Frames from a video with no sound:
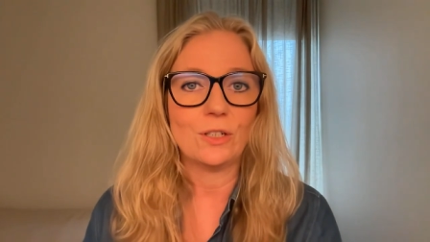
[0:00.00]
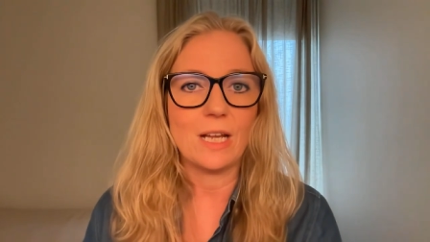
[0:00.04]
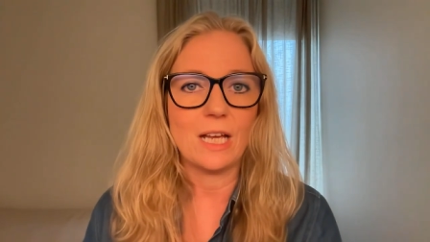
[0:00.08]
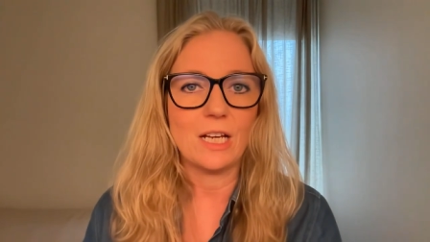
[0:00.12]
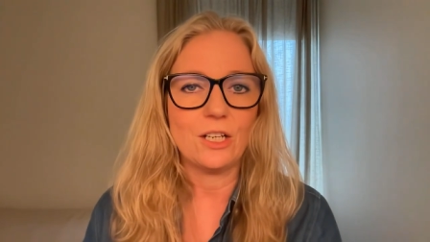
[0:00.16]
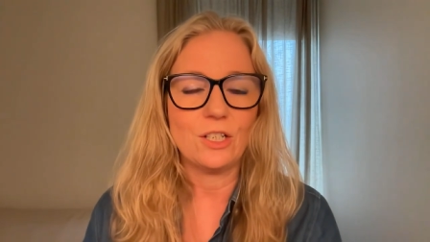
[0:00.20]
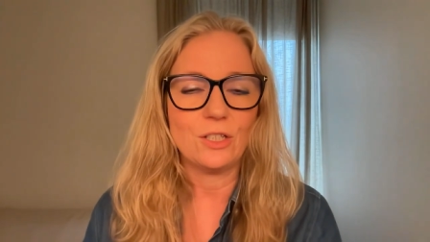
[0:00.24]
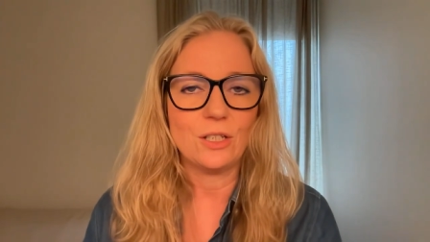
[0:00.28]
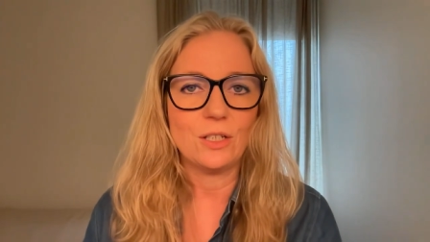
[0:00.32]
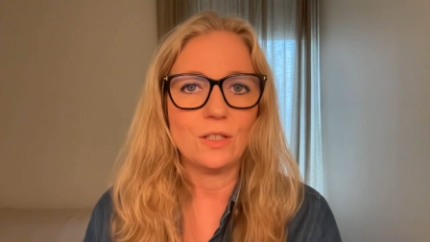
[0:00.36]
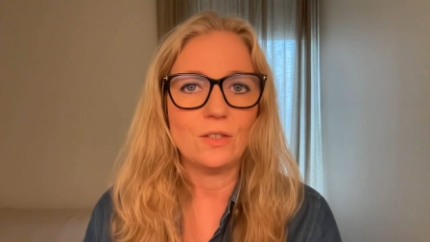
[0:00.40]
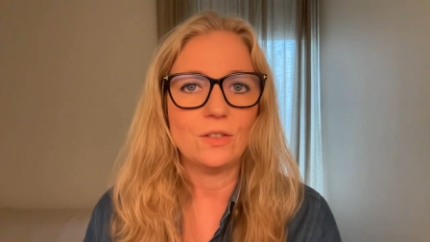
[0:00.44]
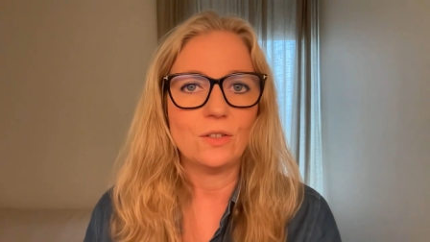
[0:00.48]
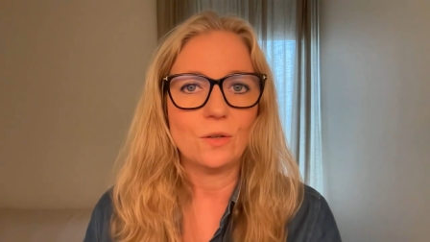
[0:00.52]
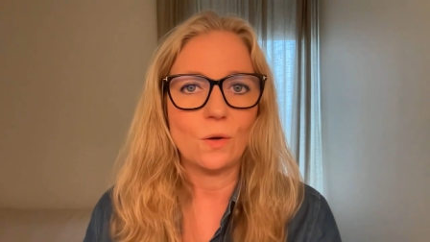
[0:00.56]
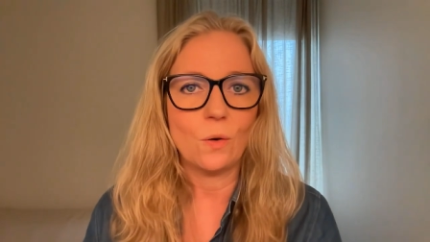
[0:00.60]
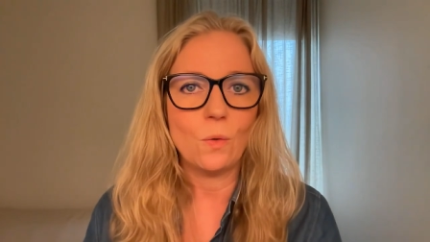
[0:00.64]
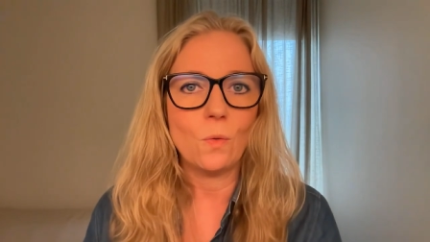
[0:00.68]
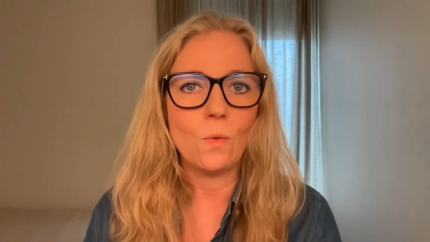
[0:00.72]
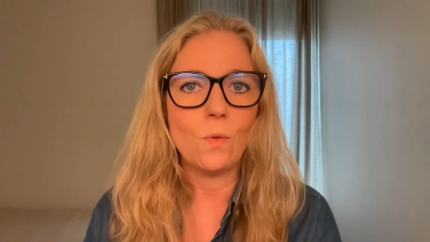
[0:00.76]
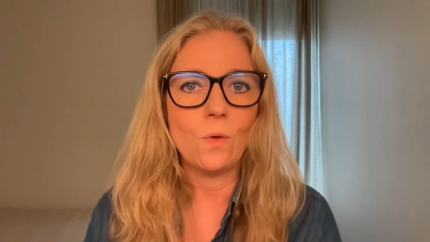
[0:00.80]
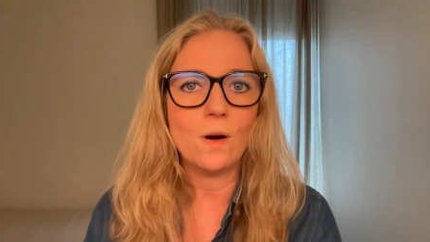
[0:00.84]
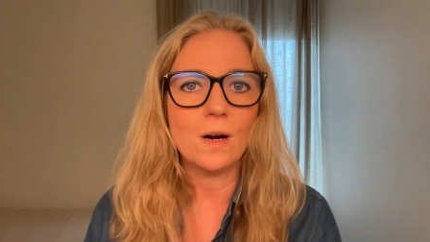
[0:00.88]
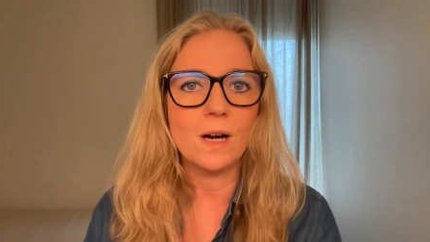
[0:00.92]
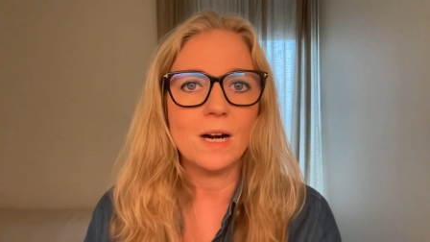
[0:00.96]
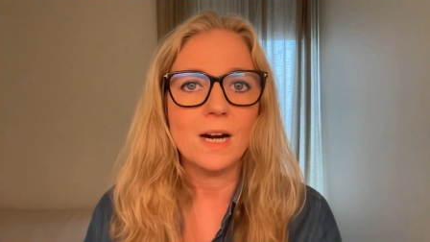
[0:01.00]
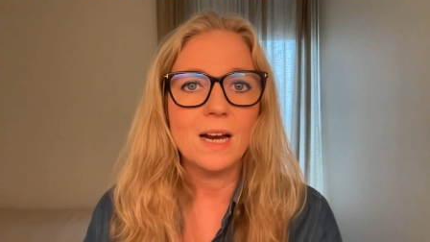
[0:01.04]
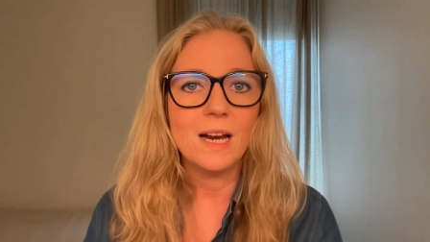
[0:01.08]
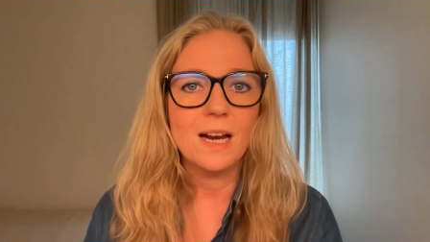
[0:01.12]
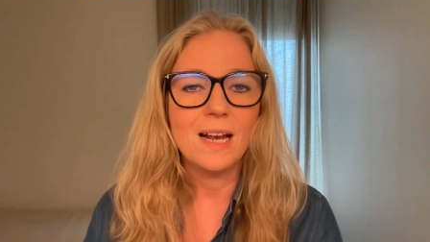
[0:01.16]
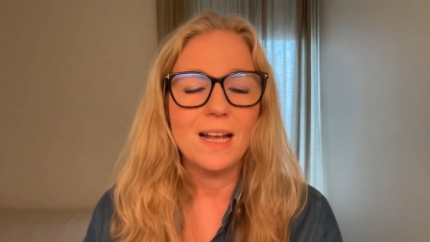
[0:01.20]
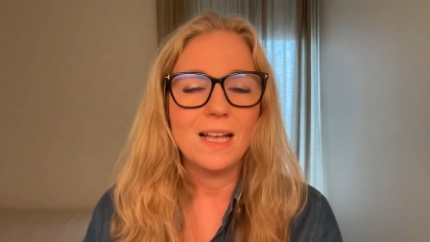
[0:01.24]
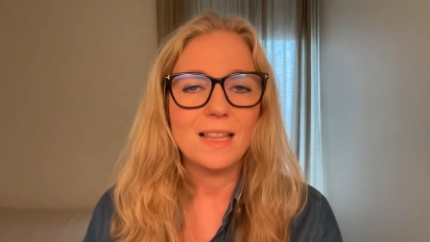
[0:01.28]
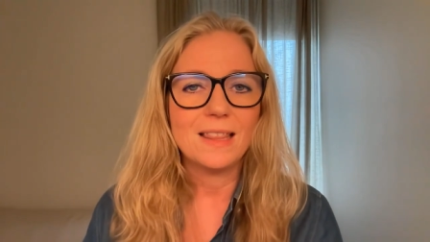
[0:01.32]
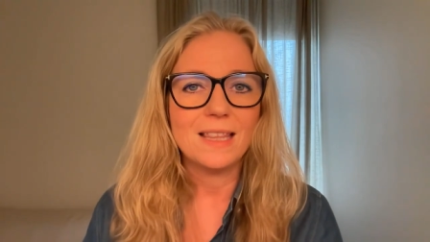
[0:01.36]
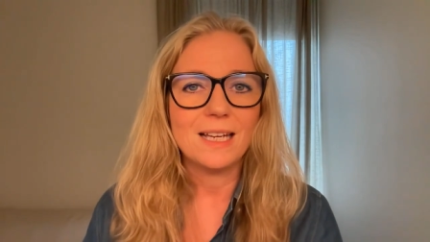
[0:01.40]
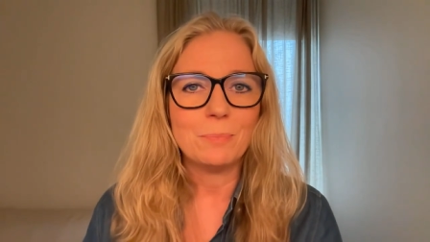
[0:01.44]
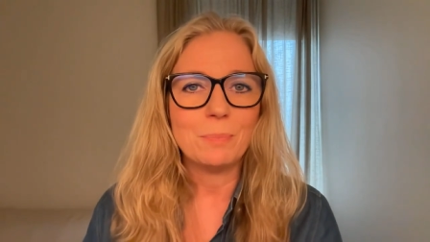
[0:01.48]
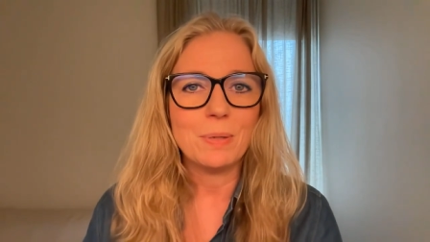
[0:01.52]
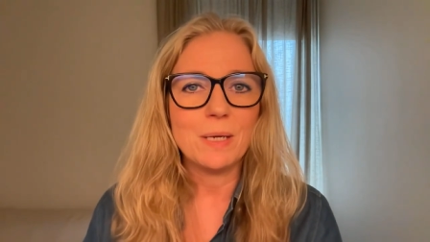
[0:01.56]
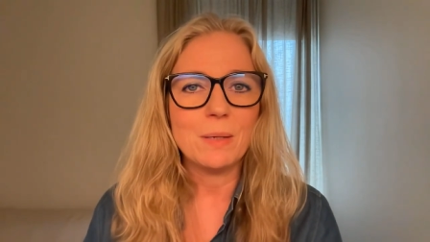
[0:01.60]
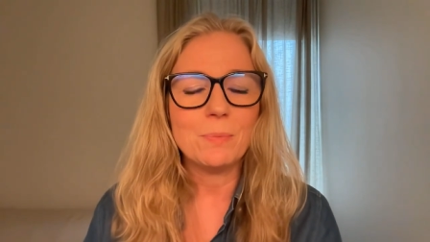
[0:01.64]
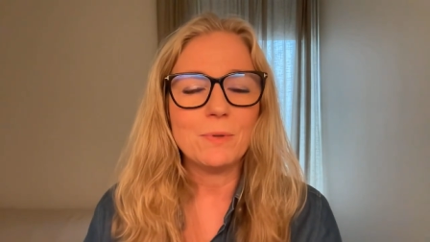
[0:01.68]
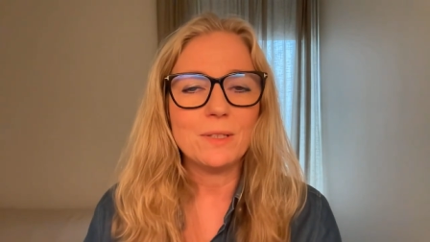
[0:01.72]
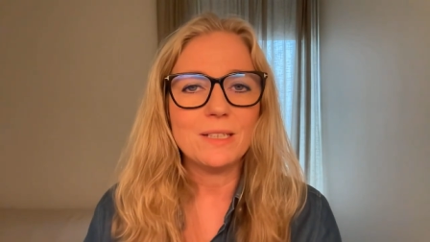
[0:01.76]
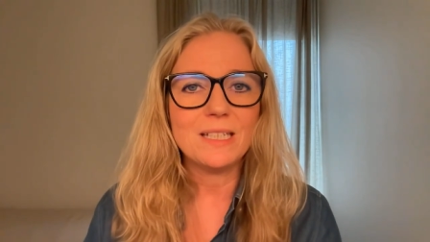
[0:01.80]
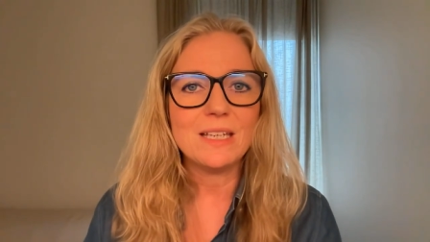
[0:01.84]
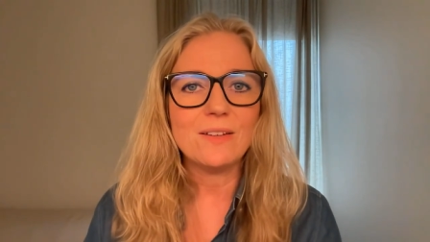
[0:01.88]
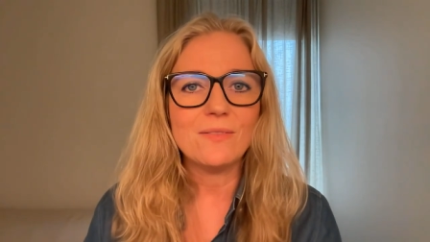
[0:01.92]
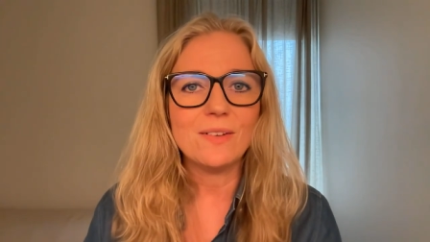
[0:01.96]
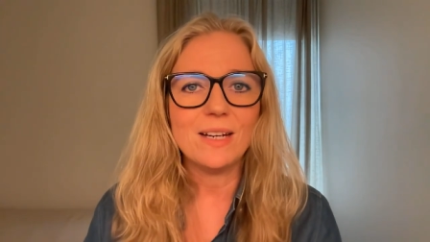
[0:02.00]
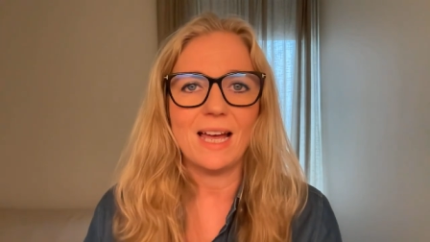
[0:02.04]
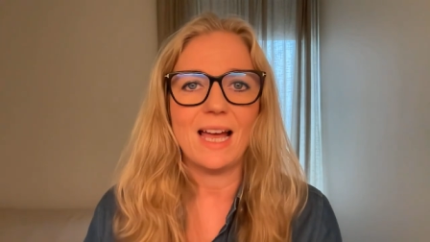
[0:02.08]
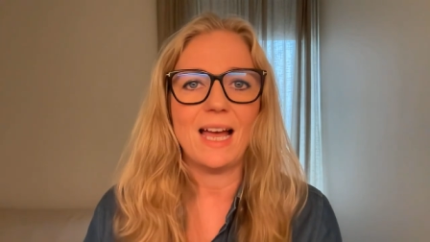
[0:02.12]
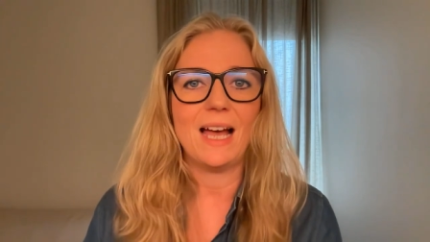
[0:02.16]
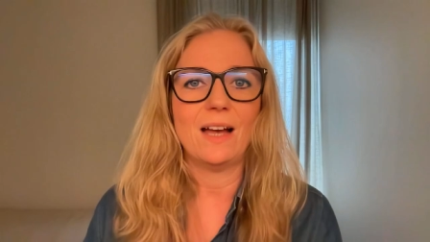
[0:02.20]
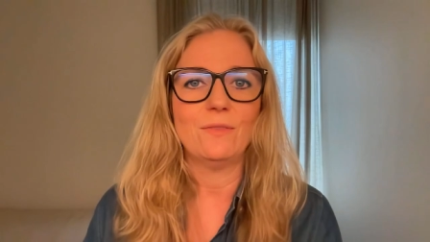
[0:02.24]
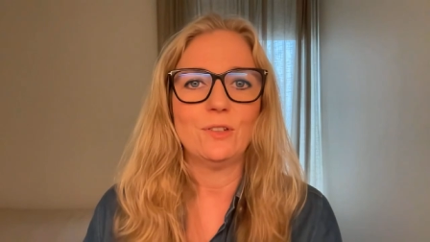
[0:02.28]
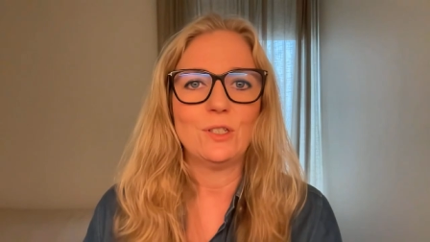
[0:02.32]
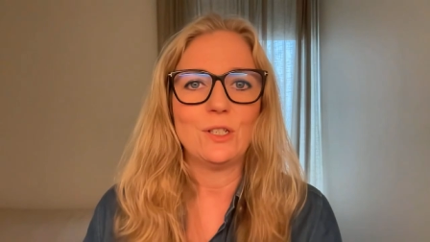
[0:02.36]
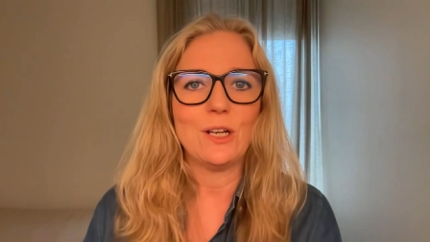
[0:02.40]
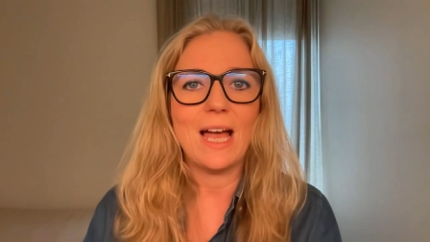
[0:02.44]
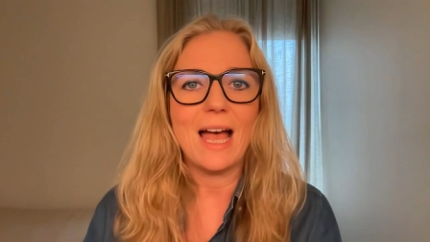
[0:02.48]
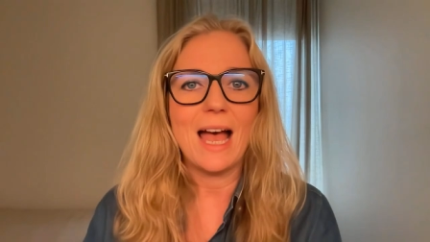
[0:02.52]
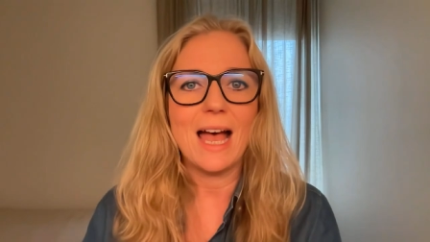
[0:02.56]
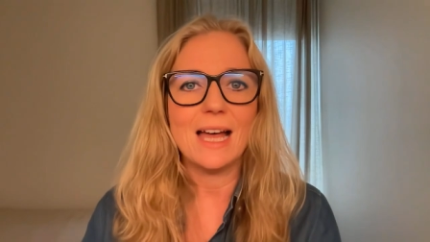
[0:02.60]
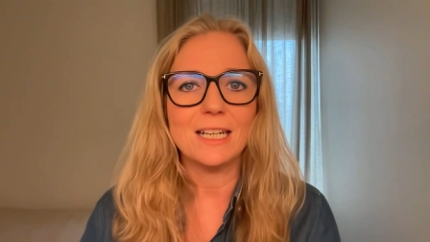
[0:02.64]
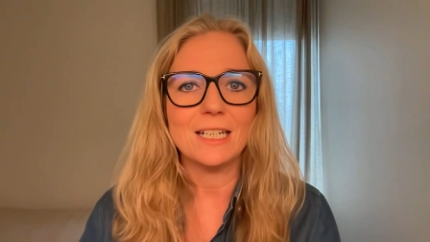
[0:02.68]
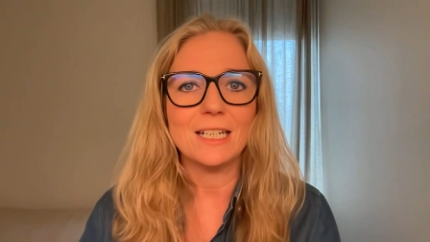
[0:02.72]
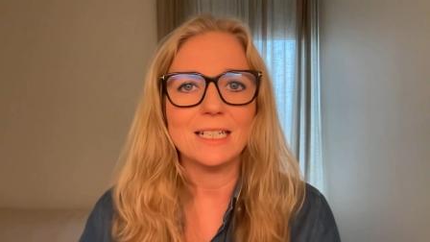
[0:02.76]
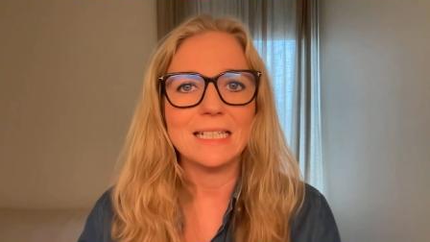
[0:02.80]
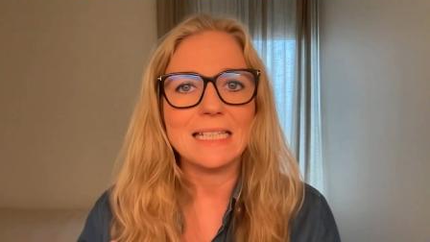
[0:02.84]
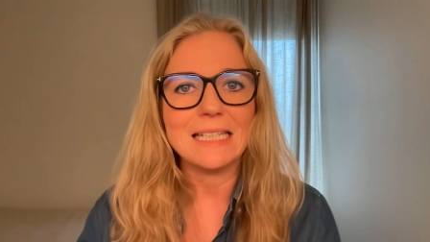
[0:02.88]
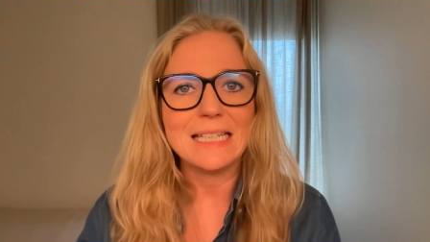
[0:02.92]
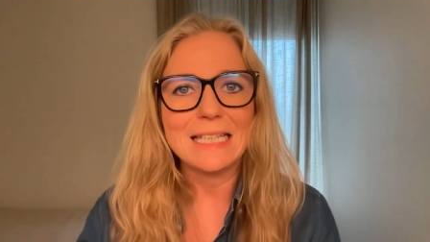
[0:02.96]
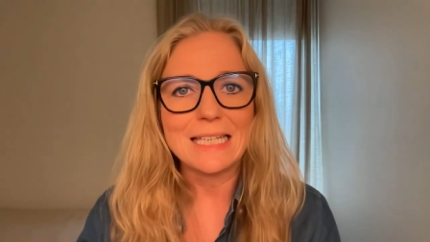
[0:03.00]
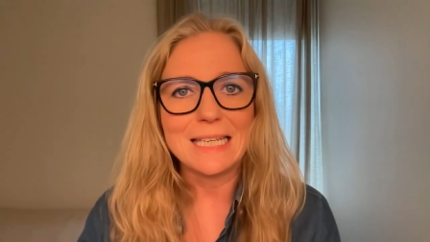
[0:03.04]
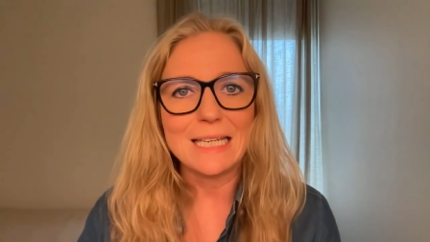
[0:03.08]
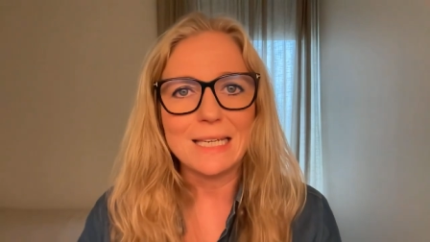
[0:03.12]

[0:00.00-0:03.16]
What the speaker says: connections, or that people even have to add an